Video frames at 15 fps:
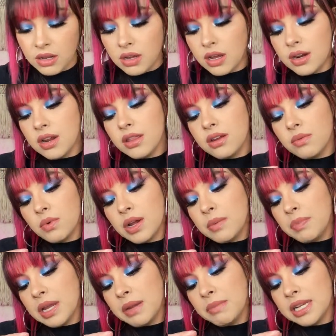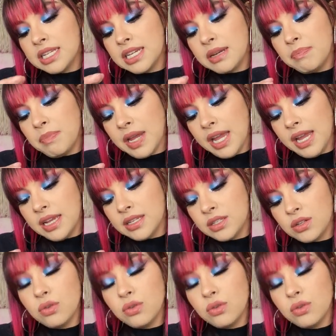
Another one, pigmented base.